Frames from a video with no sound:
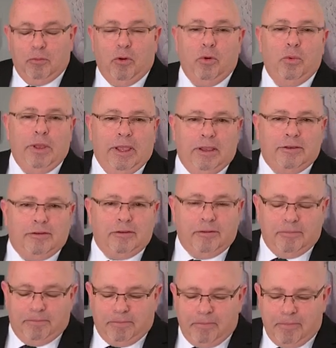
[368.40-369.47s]
more weeks,
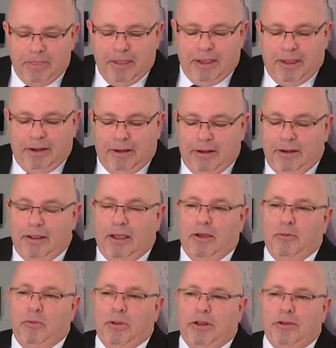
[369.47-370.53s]
and
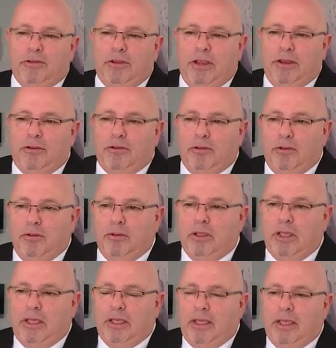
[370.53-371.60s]
we just need to
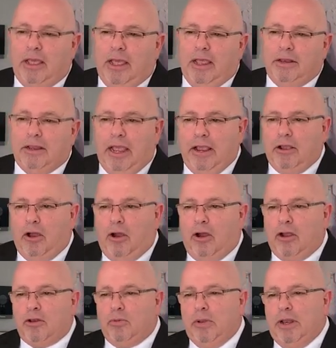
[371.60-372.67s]
take
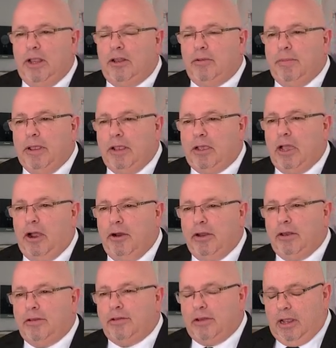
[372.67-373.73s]
heart. We need to be
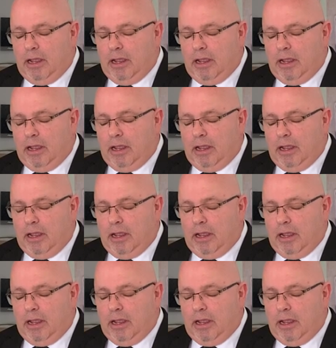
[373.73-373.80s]
encouraged.